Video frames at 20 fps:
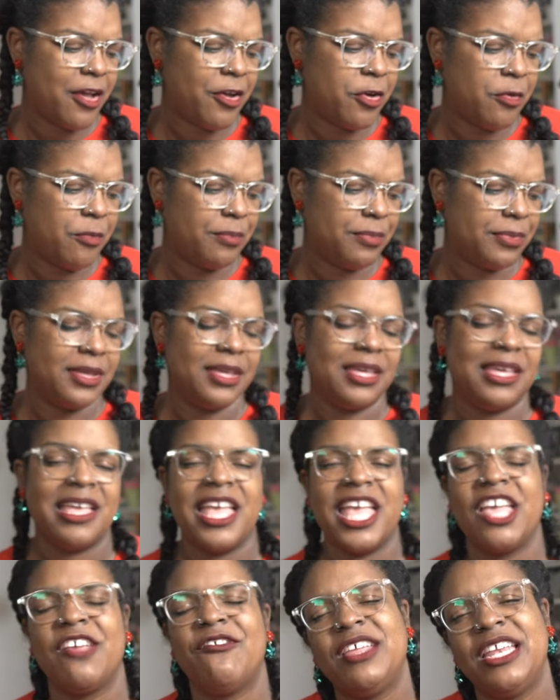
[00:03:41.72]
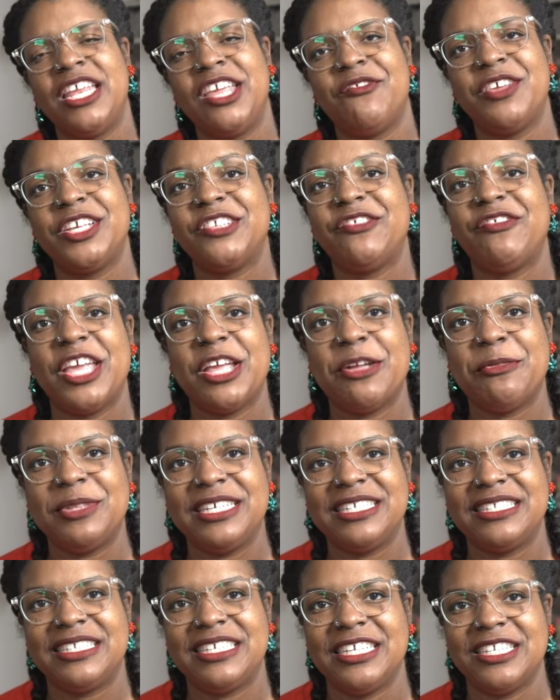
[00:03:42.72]
hope if any of his
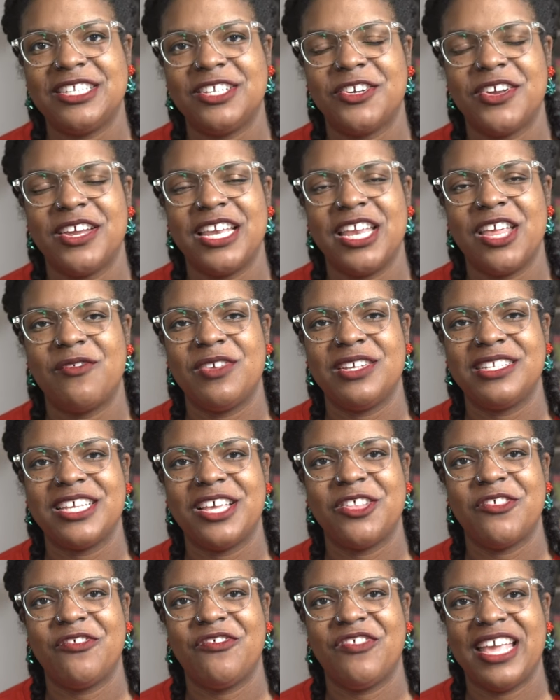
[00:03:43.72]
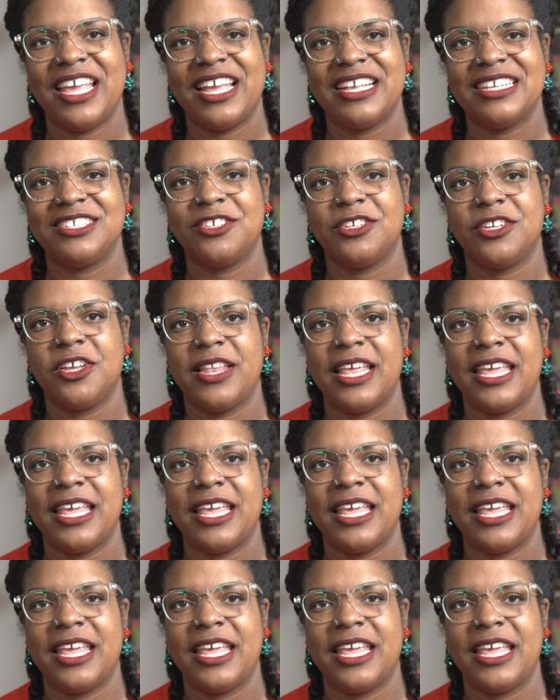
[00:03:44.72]
family sees it or any of his other fans, you know,